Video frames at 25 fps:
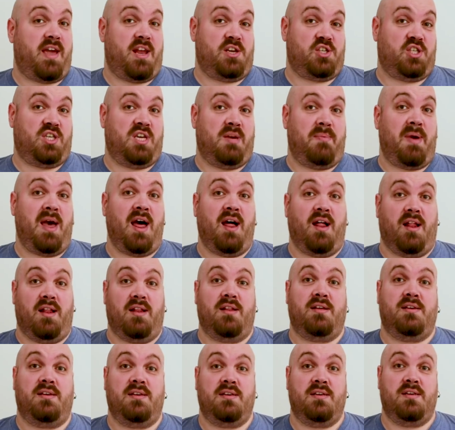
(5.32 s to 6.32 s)

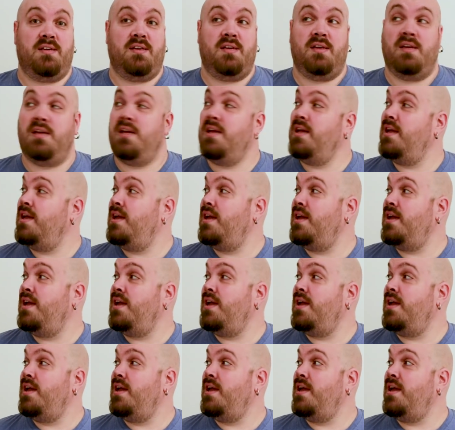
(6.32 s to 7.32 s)
HTML.
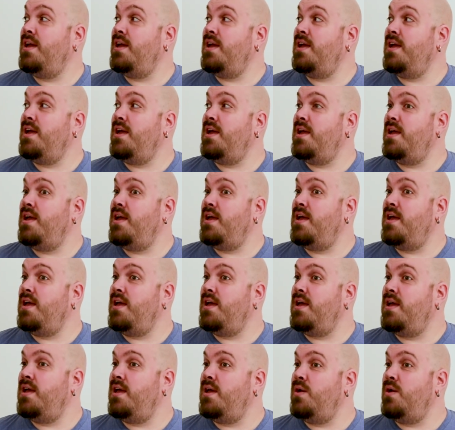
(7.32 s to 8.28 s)
HT what?